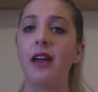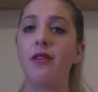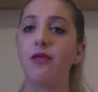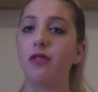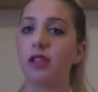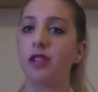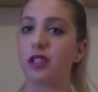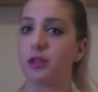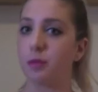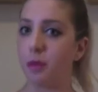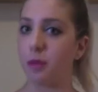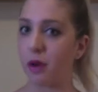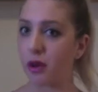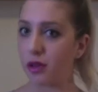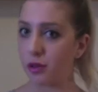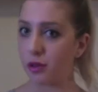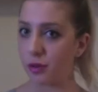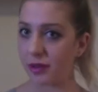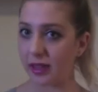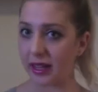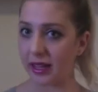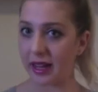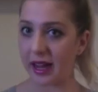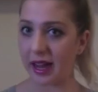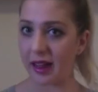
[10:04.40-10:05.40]
respond
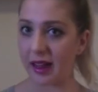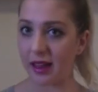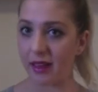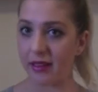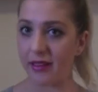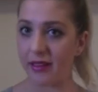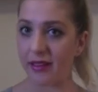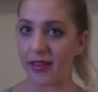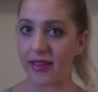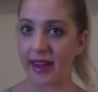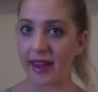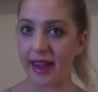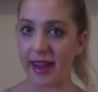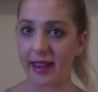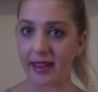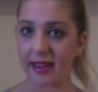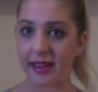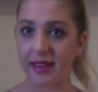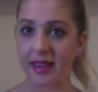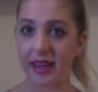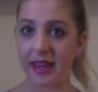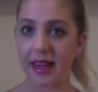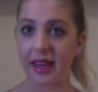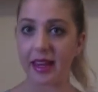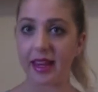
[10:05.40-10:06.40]
with the colour that they
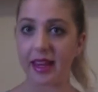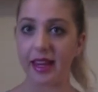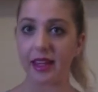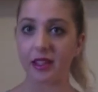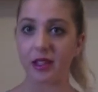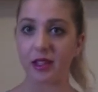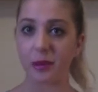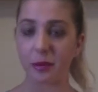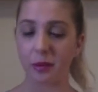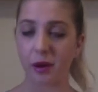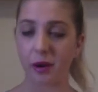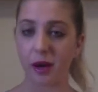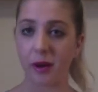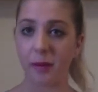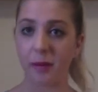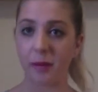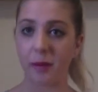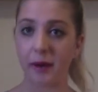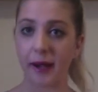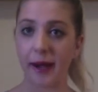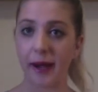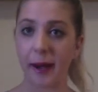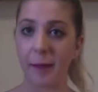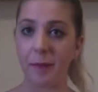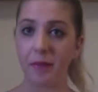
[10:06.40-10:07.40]
think is
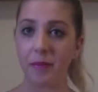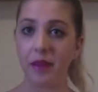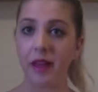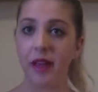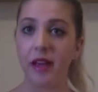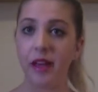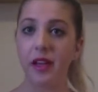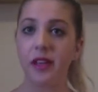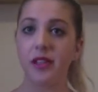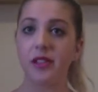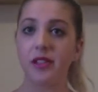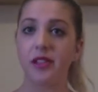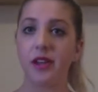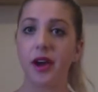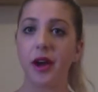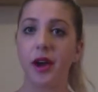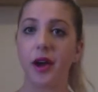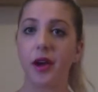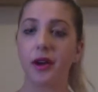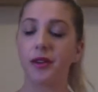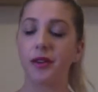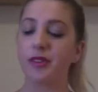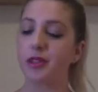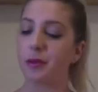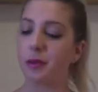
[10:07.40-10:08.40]
appropriate.
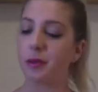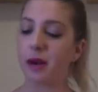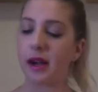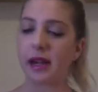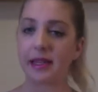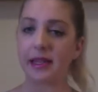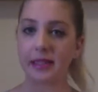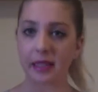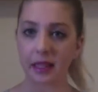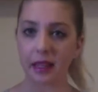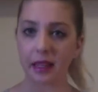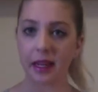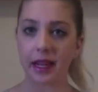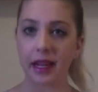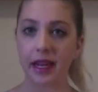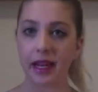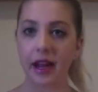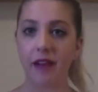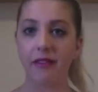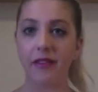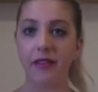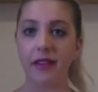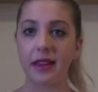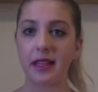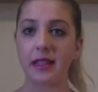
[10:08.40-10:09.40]
So surprisingly
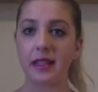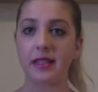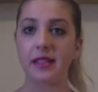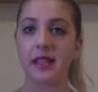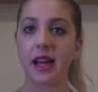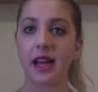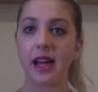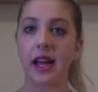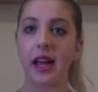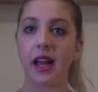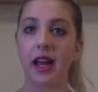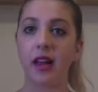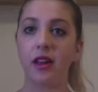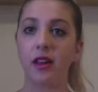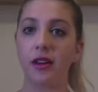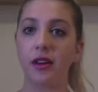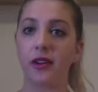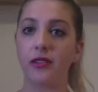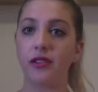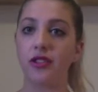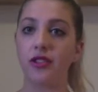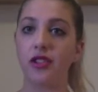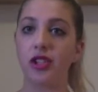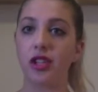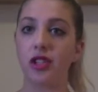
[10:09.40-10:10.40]
enough, in this study, a lot
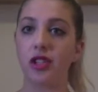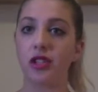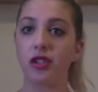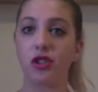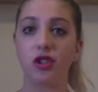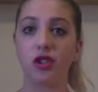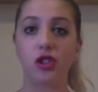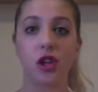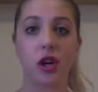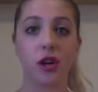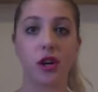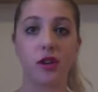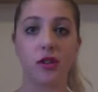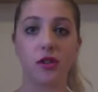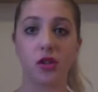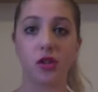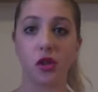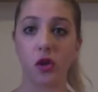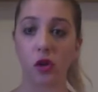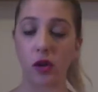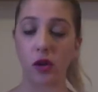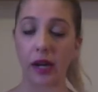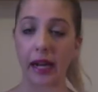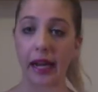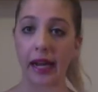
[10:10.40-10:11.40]
of students chose
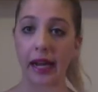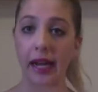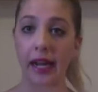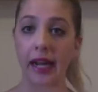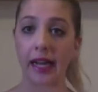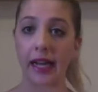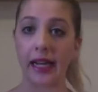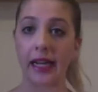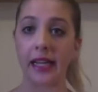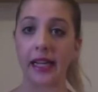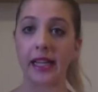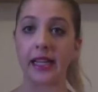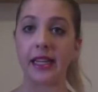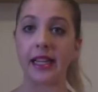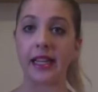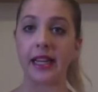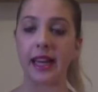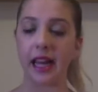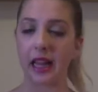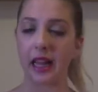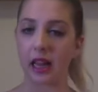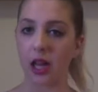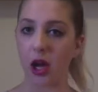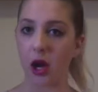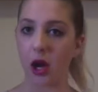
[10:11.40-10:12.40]
green and
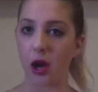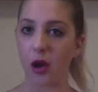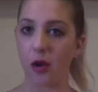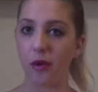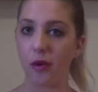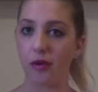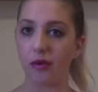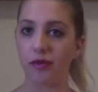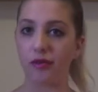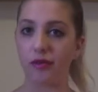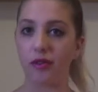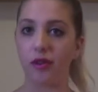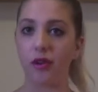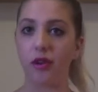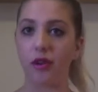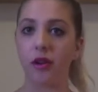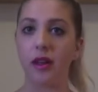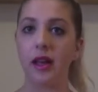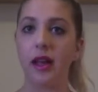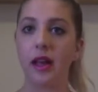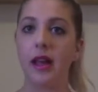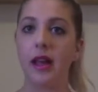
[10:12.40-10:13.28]
yellow for